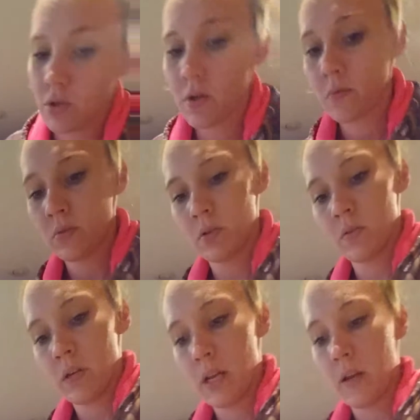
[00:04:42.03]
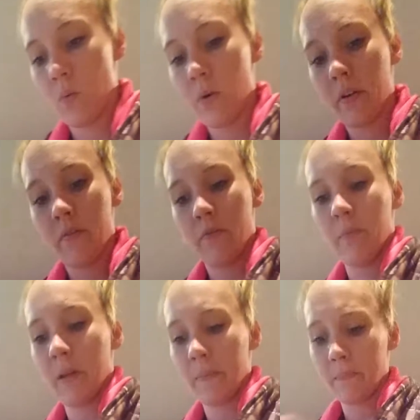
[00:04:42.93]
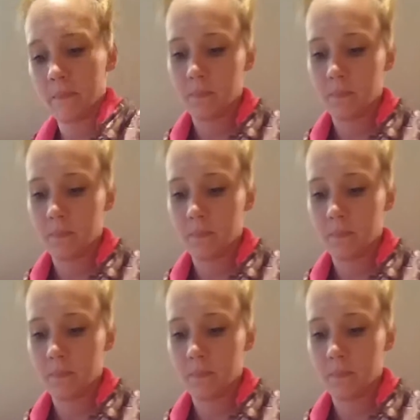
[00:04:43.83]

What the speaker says: you don't. It ain't working for me.